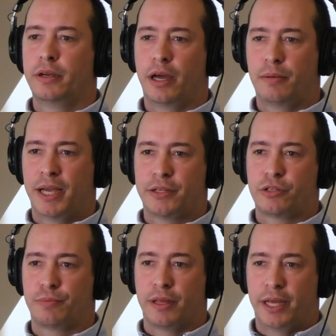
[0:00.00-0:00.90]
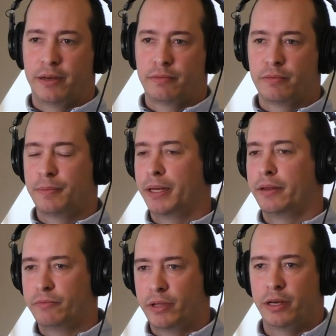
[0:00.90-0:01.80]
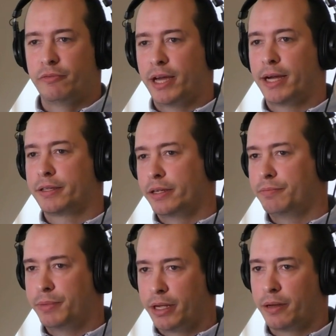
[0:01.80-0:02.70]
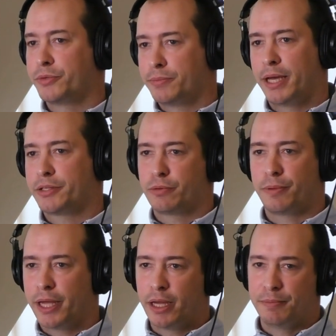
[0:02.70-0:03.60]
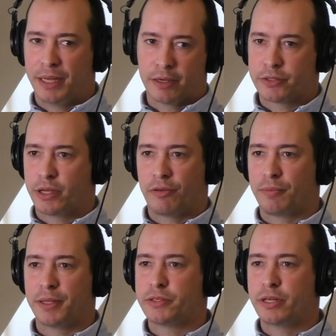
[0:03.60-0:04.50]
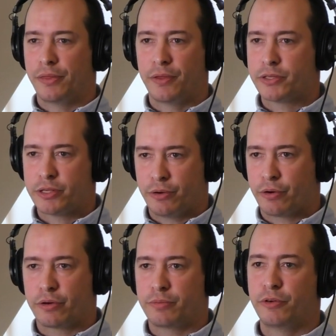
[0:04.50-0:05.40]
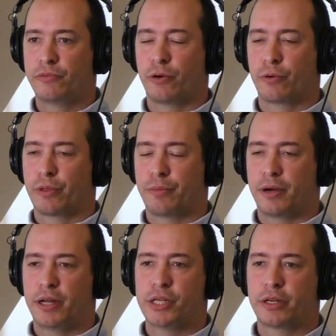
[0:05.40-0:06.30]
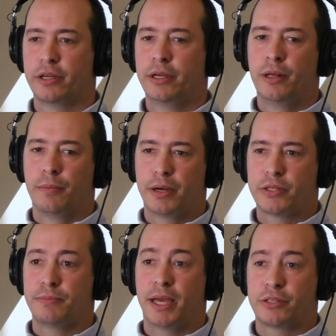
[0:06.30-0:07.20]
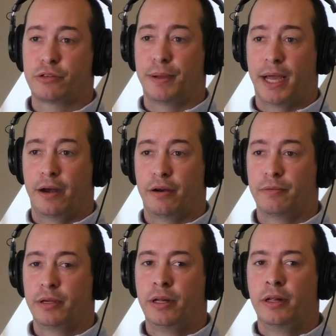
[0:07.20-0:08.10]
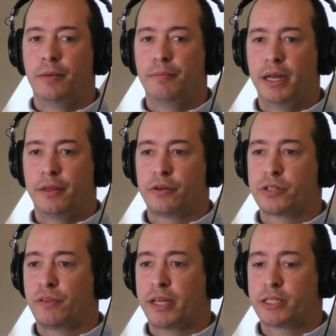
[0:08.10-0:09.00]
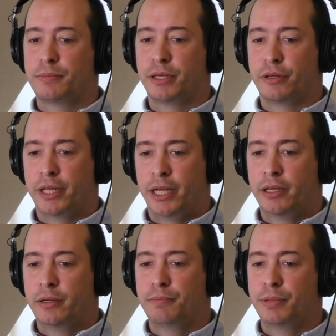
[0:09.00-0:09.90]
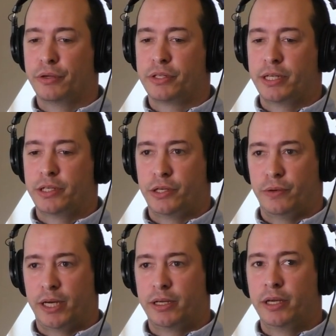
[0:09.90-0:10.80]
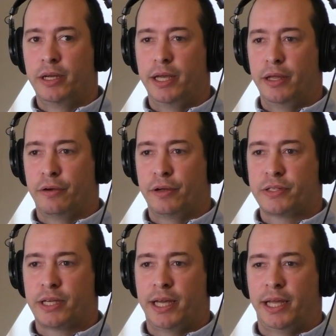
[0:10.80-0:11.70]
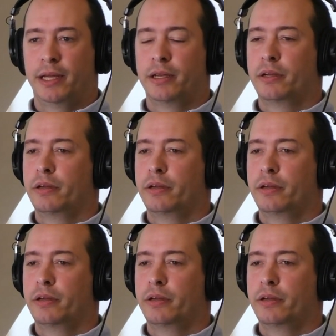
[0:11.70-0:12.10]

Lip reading: not a master plan. I mean, in fact, it becomes a master plan because governments need this in order to move forward with a project. But it's a master pattern, meaning there's flexibility built into it. There is a